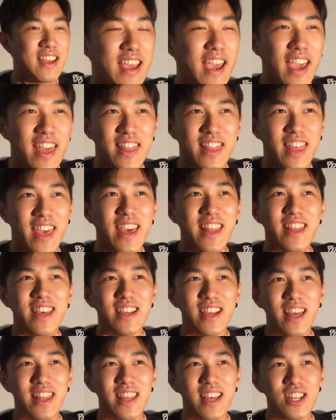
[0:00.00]
And
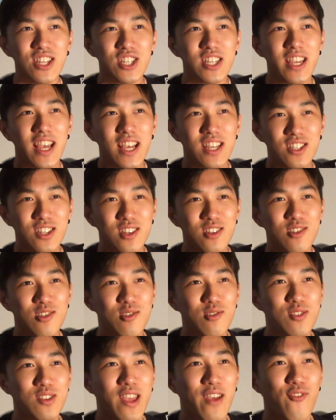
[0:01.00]
then she has to
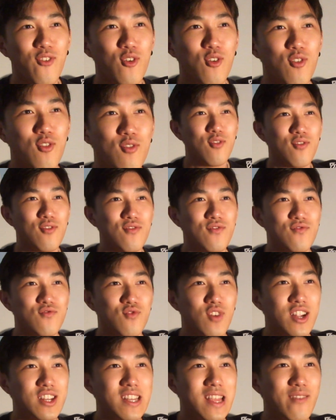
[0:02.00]
do Devil
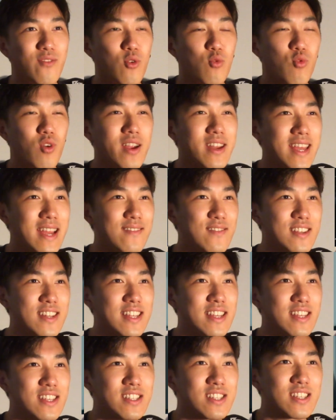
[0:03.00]
Run after
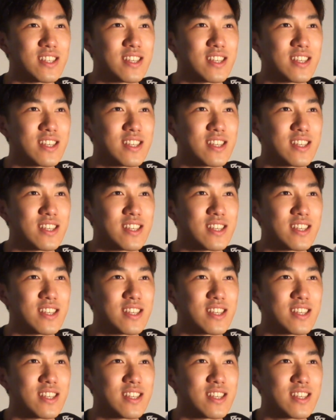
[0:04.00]
this.